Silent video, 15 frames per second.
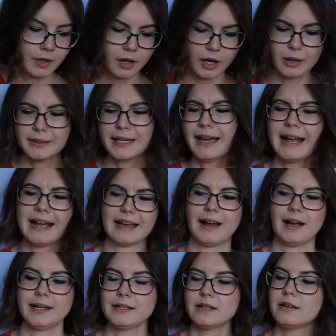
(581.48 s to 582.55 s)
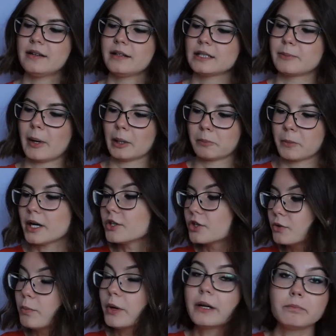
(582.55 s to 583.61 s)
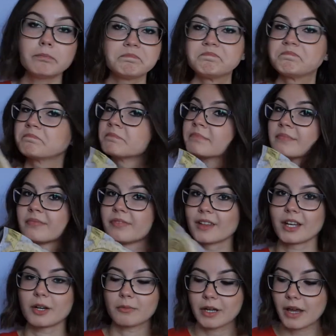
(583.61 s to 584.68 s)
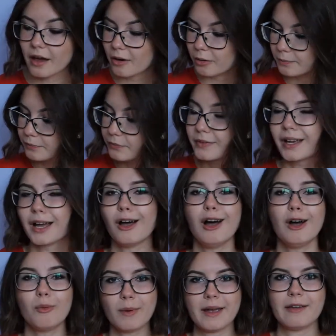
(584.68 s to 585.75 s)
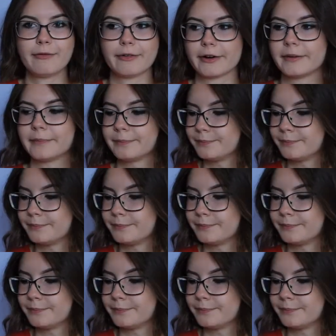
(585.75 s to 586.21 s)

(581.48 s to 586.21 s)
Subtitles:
Okay, I didn't expect much, but here we go. A wafer.